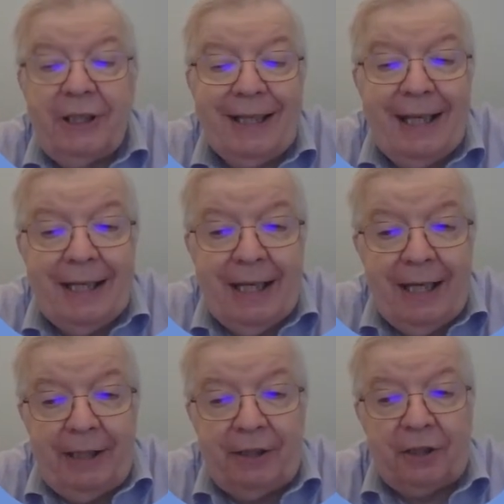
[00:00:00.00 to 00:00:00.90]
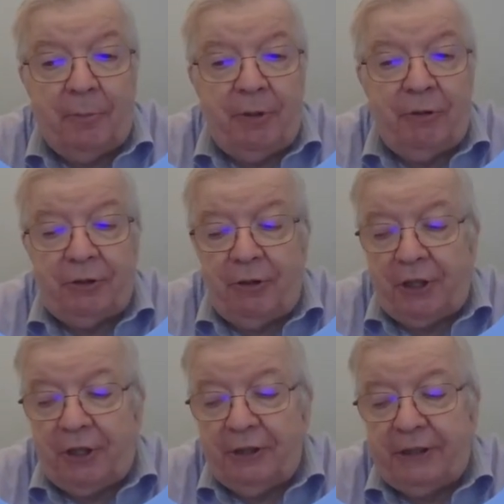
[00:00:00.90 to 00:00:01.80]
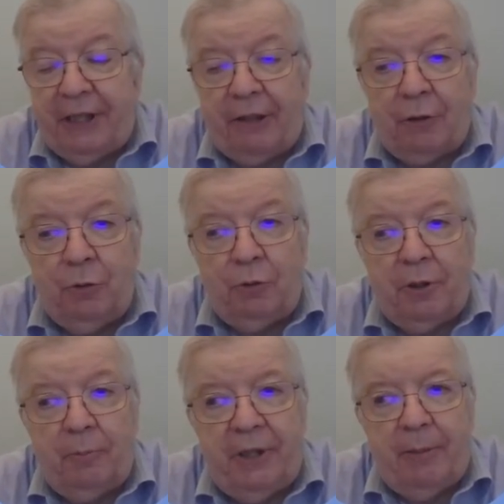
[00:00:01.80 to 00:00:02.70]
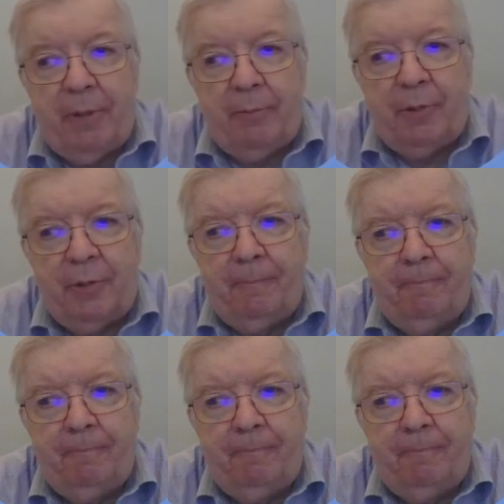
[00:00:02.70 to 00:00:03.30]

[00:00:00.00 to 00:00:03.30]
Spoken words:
And again, there can be restrictions there on who can be a member.